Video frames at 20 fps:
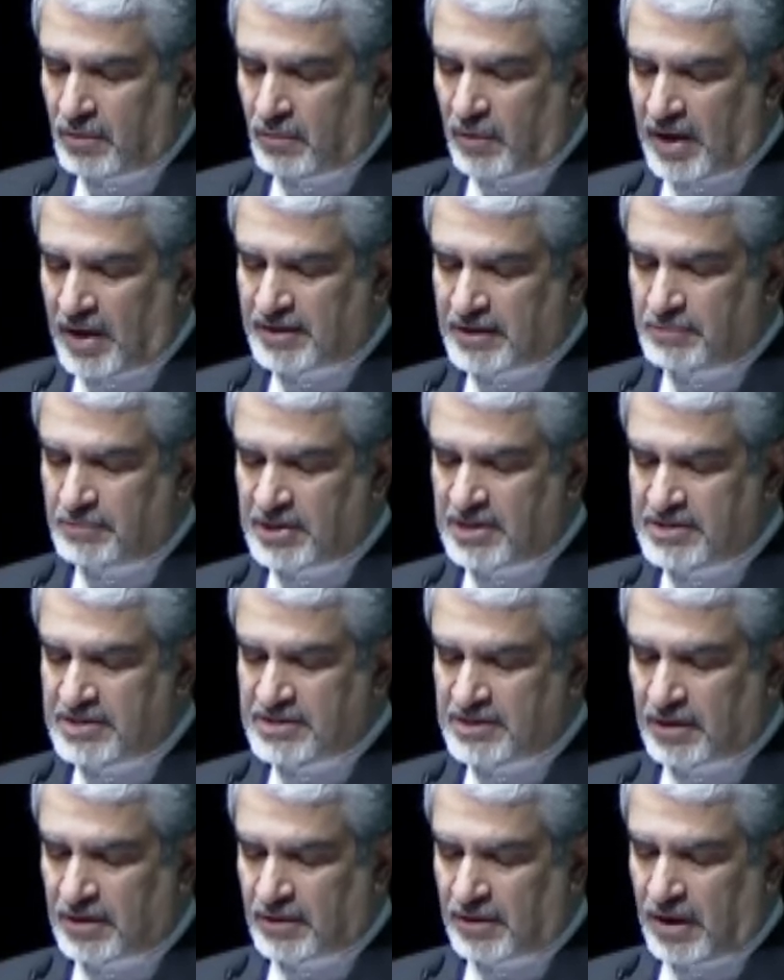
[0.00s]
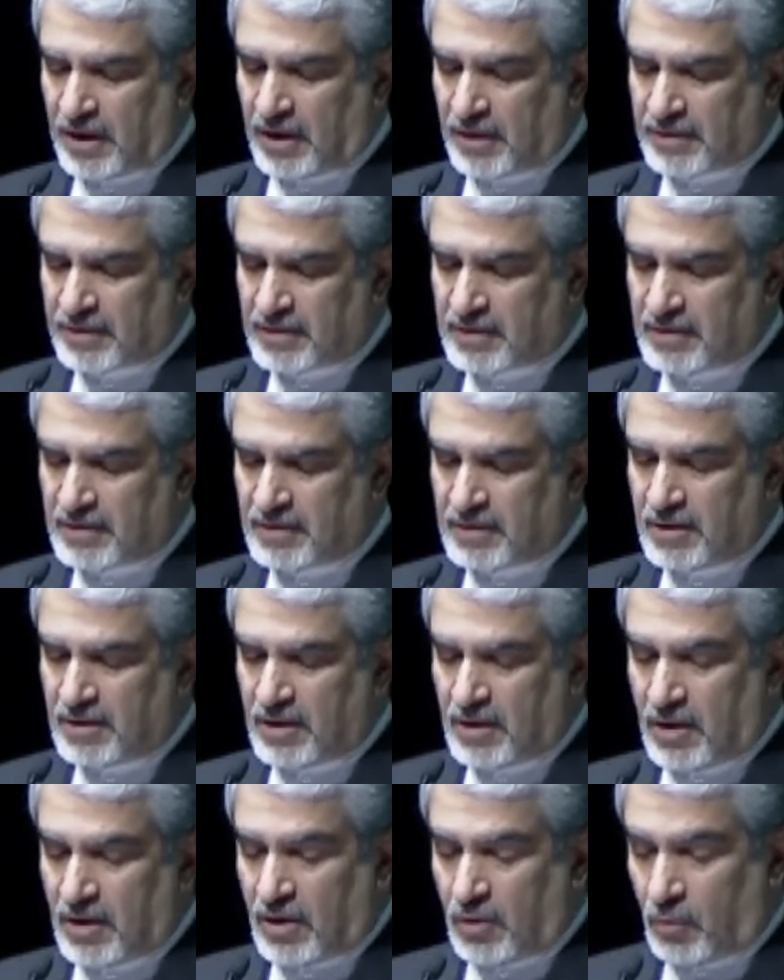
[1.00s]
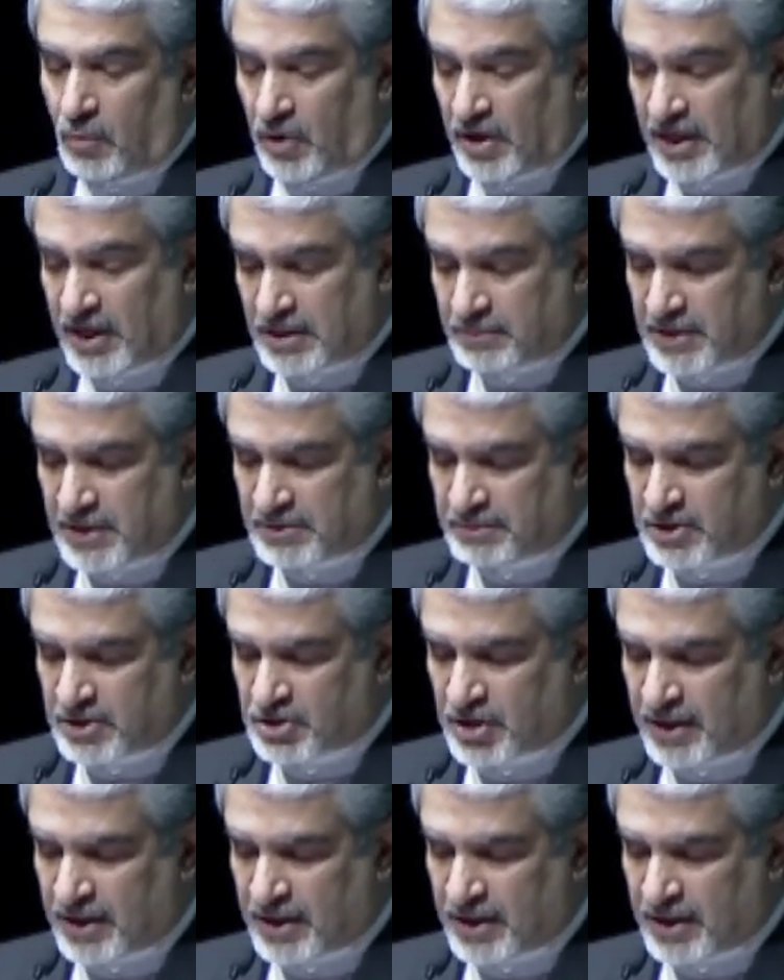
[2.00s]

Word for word: ultimate defeat for the United States in the region.